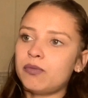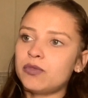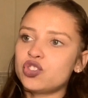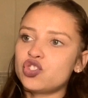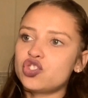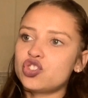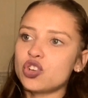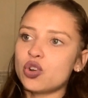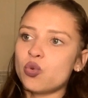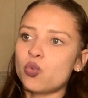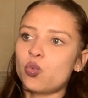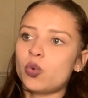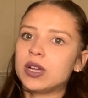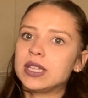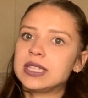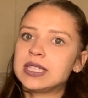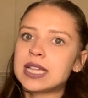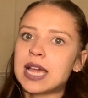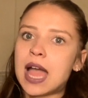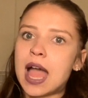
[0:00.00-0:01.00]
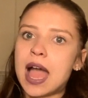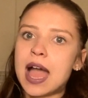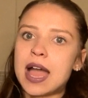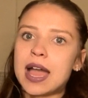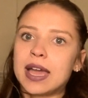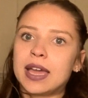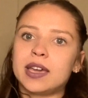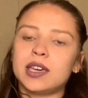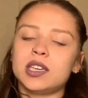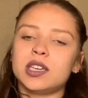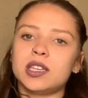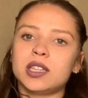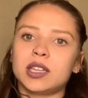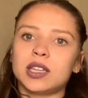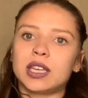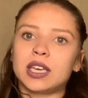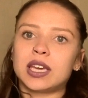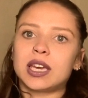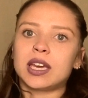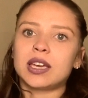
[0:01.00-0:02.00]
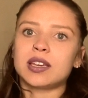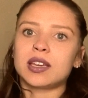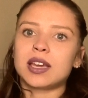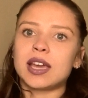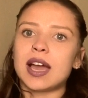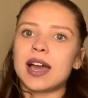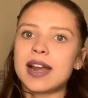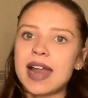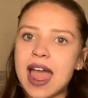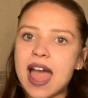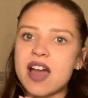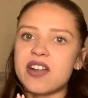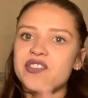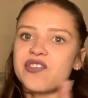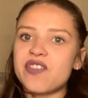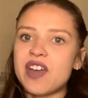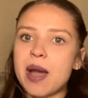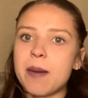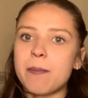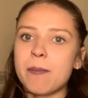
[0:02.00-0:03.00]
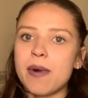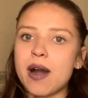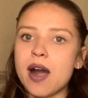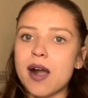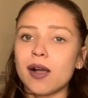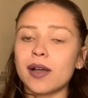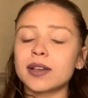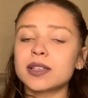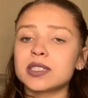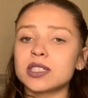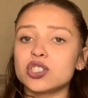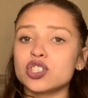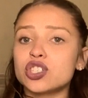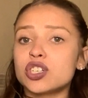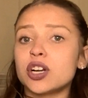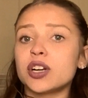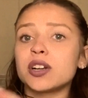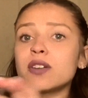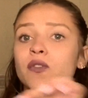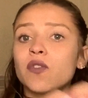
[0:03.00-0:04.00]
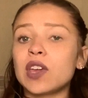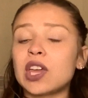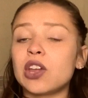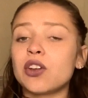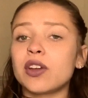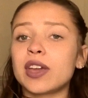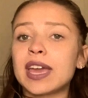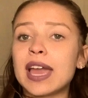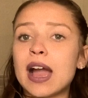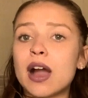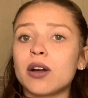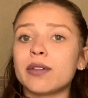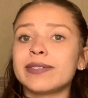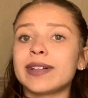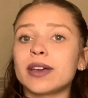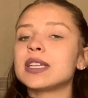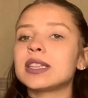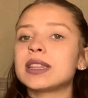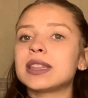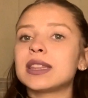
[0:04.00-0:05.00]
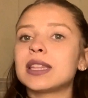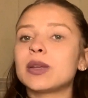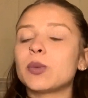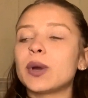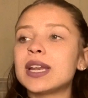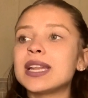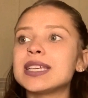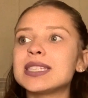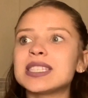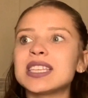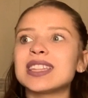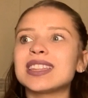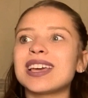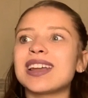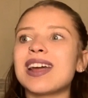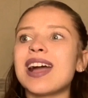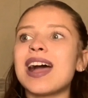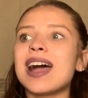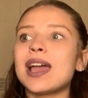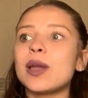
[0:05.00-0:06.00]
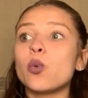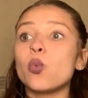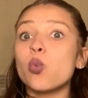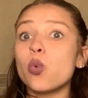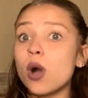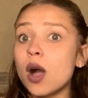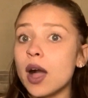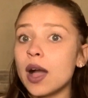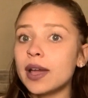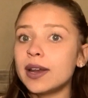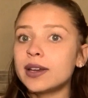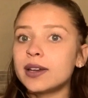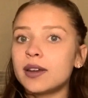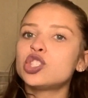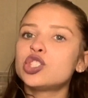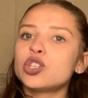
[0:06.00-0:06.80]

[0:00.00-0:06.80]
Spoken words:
So once I like got out of that box and started figuring out like what is it that I want.